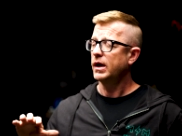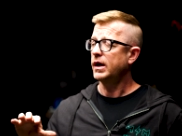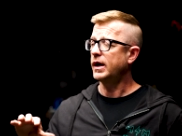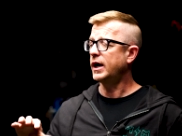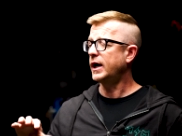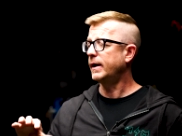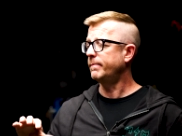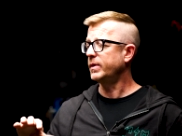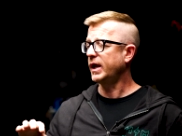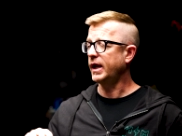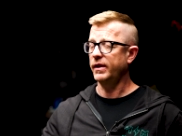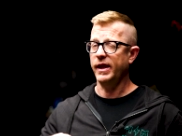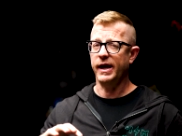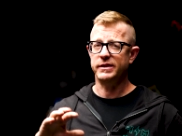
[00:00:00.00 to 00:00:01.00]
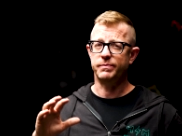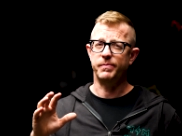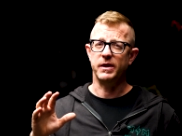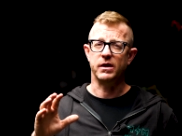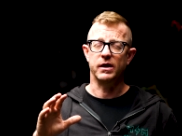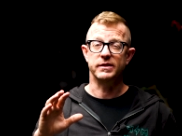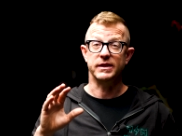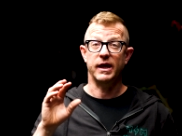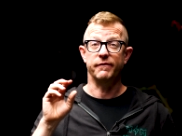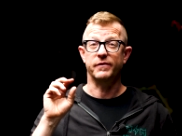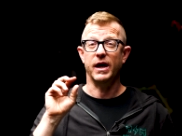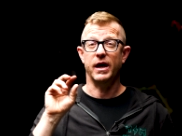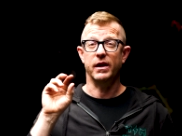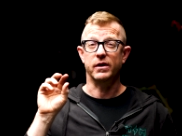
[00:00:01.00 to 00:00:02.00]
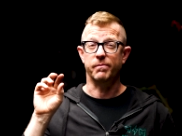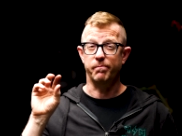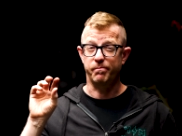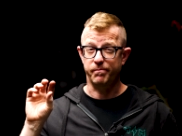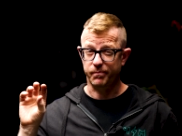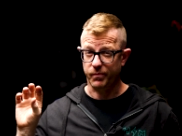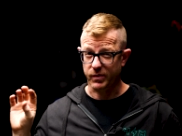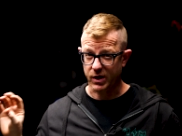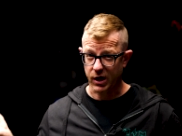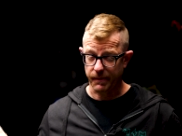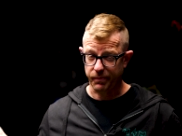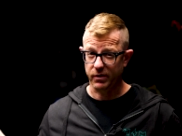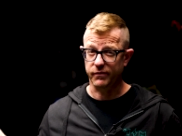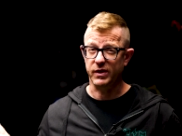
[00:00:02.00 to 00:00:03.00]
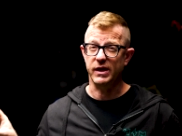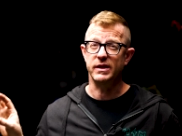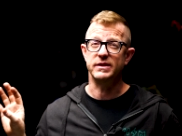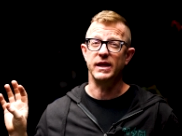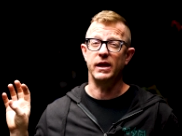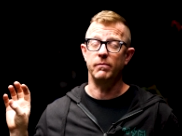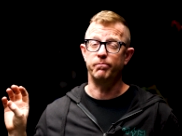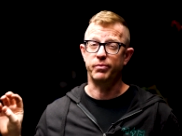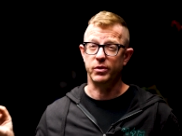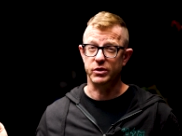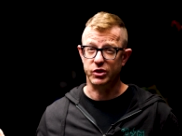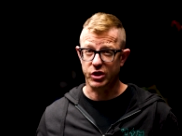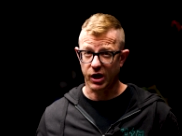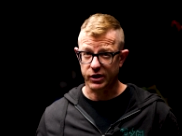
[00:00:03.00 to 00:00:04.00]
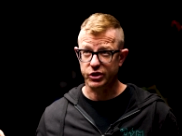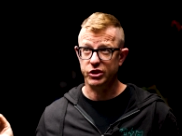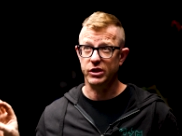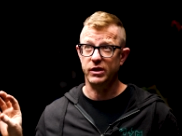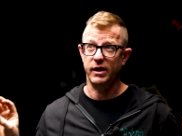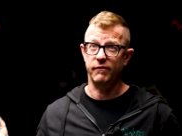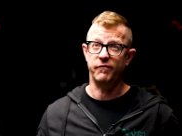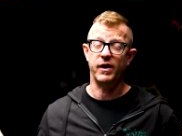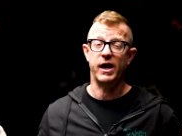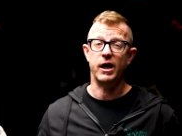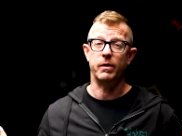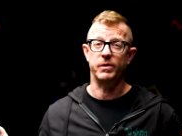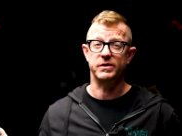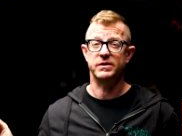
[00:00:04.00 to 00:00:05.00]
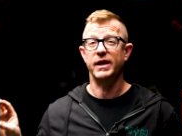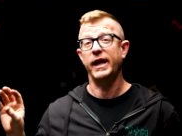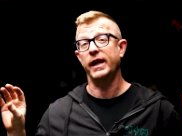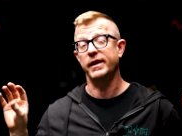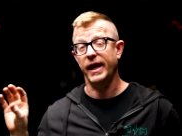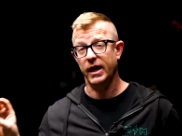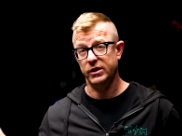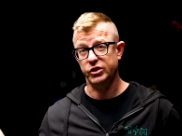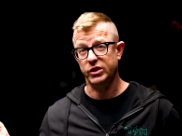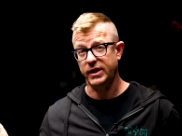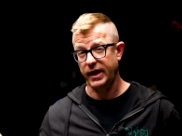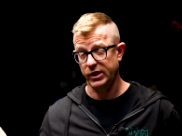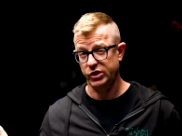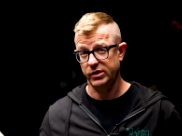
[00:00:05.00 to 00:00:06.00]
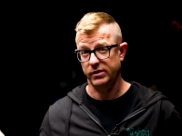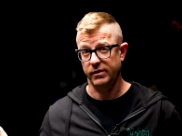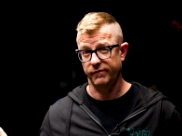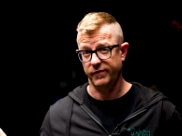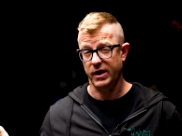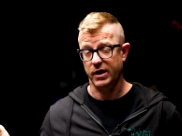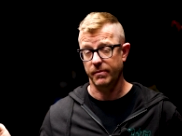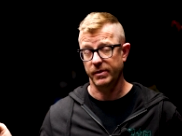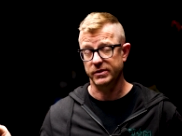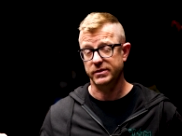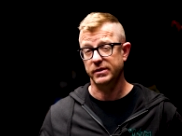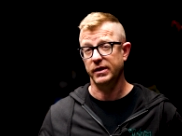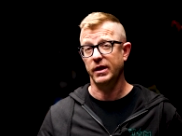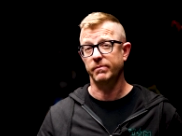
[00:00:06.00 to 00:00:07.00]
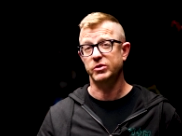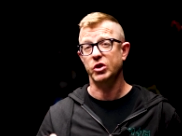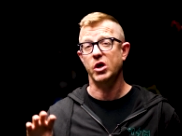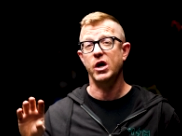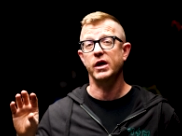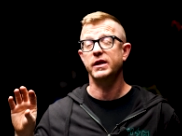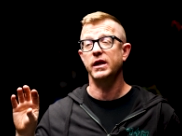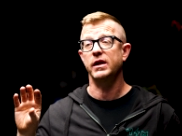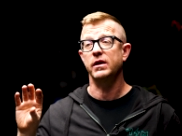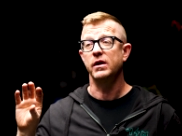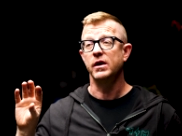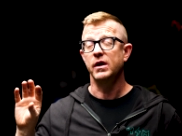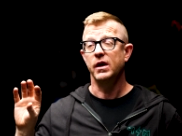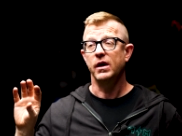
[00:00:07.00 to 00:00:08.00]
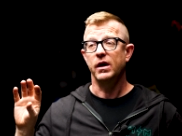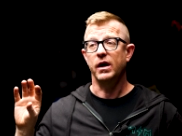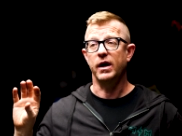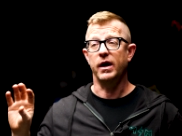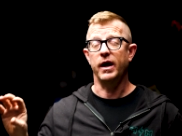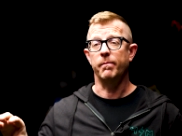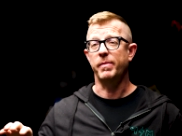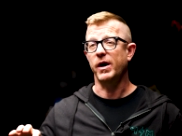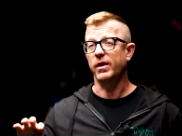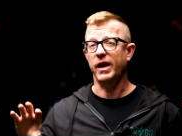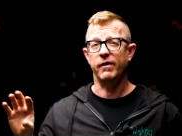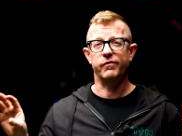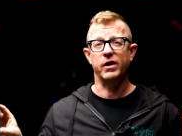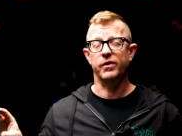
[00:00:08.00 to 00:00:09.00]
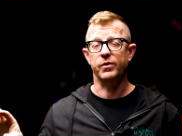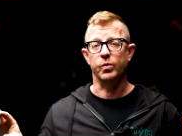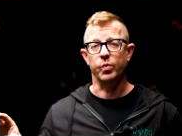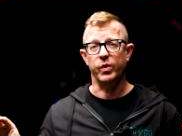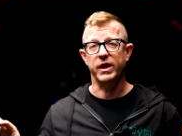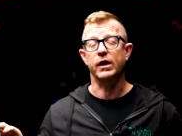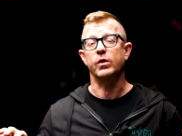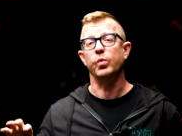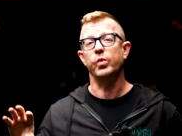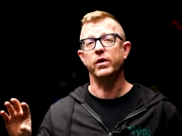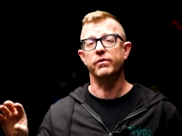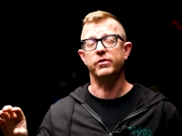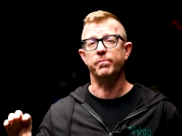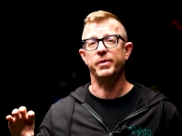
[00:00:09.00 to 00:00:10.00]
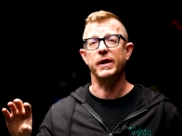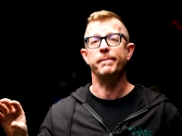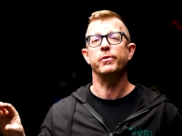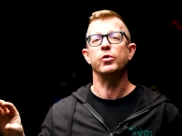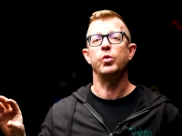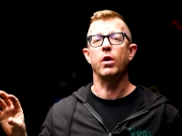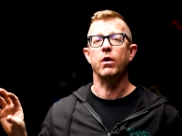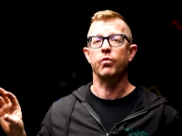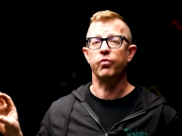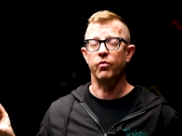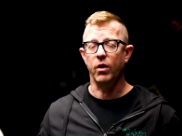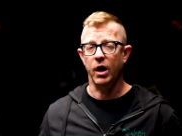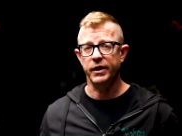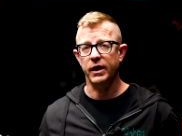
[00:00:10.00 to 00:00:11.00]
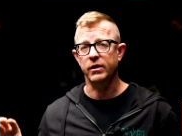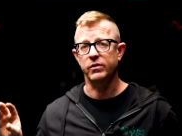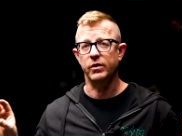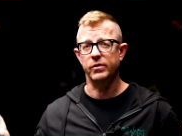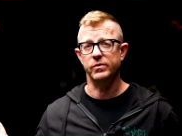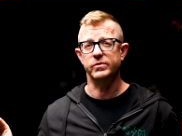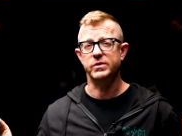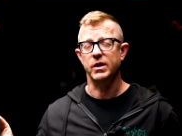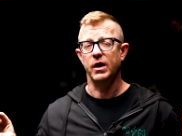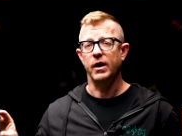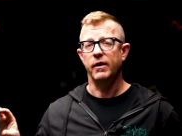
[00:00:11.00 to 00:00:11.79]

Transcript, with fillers: Um, and that's because I've got a couple of these in production environments and education environments. And I'm talking uh, about every other week with the people who are running those